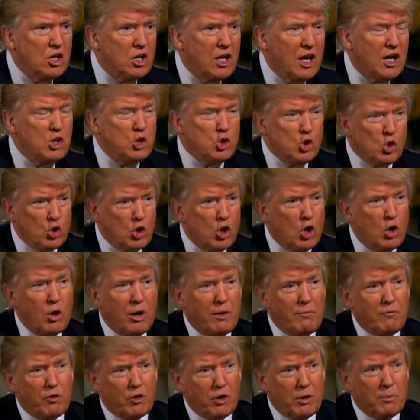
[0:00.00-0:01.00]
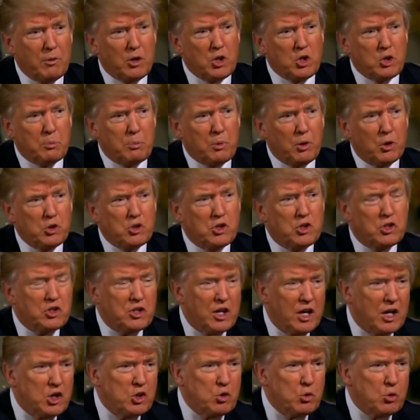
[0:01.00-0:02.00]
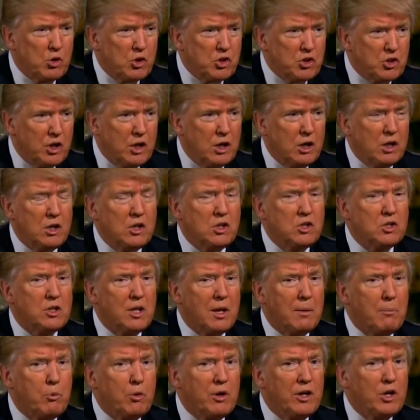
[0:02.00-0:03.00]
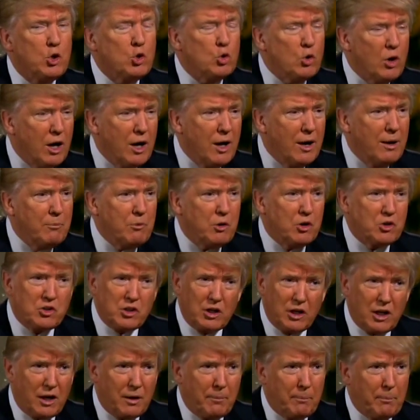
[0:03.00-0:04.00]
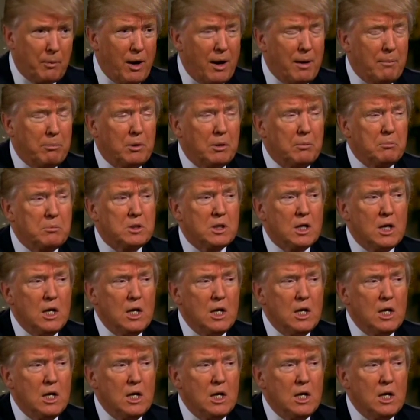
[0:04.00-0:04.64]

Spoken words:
As you know, I'm very much opposed to sanctuary cities. They breed crime. There's a lot of problems.